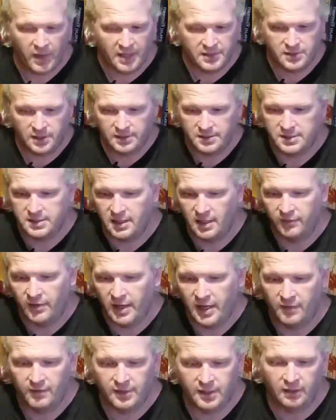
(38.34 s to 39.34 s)
As you can
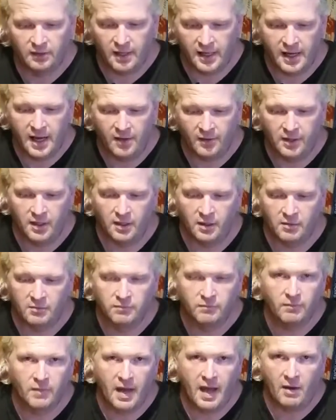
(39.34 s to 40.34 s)
see, I've got everything laid out
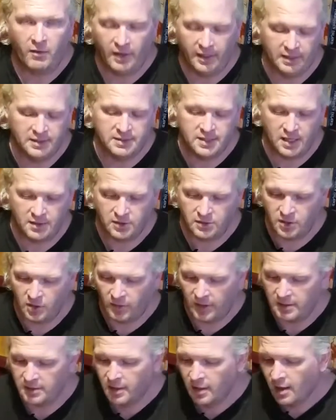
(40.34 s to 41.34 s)
here how I intend
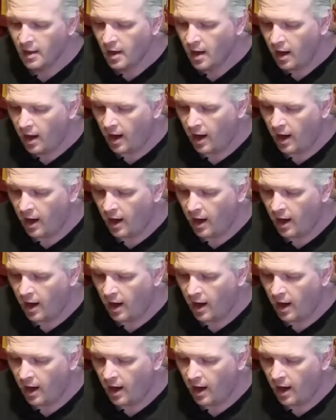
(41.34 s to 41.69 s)
to do it.